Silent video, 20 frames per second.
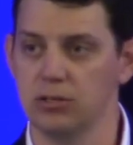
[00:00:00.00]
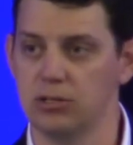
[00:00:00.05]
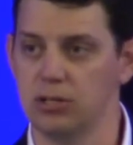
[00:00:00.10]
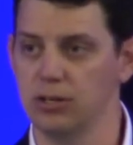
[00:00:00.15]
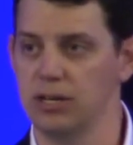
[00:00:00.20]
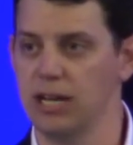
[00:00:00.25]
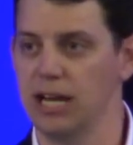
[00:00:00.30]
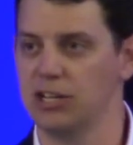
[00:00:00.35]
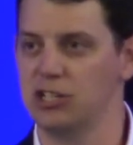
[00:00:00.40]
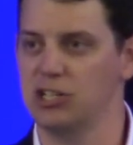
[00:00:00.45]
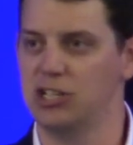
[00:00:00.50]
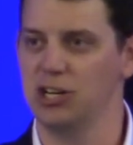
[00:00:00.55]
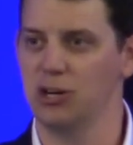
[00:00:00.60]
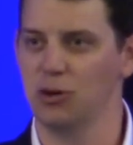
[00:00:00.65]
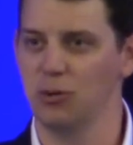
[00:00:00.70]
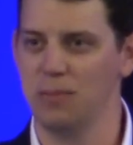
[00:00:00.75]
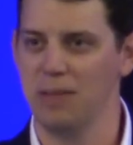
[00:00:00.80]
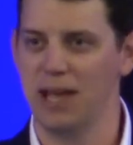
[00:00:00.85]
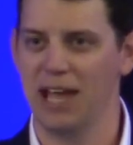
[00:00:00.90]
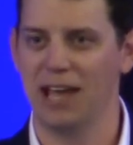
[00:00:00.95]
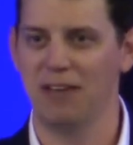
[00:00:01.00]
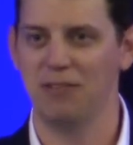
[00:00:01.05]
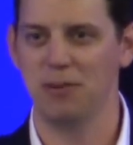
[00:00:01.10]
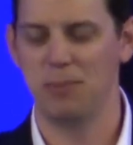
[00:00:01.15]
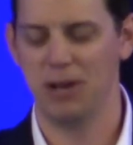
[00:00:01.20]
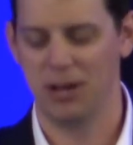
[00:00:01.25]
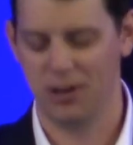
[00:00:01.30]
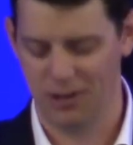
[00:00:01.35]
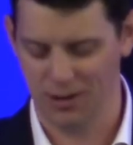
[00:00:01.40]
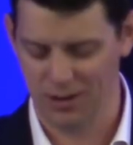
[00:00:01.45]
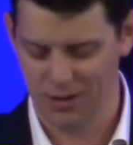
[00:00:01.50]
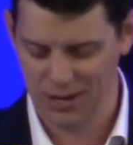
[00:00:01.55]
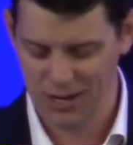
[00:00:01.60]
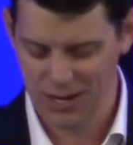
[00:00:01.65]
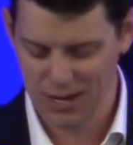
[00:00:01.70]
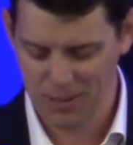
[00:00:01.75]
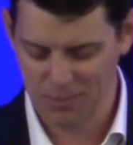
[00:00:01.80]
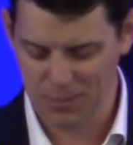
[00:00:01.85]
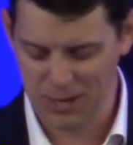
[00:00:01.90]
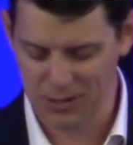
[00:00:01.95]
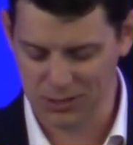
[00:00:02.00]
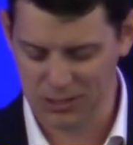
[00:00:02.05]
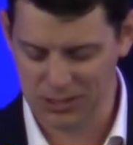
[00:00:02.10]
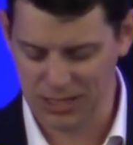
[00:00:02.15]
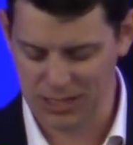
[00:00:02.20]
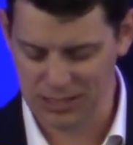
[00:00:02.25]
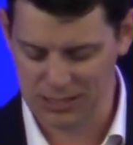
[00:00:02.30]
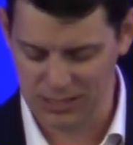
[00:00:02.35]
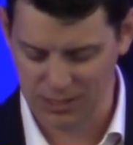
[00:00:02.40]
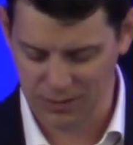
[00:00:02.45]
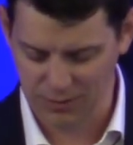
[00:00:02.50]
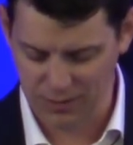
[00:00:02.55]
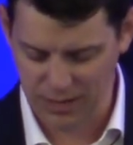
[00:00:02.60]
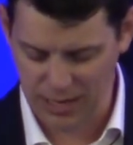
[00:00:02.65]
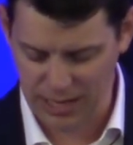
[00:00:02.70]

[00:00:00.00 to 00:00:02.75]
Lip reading: So next year we may have a better sense of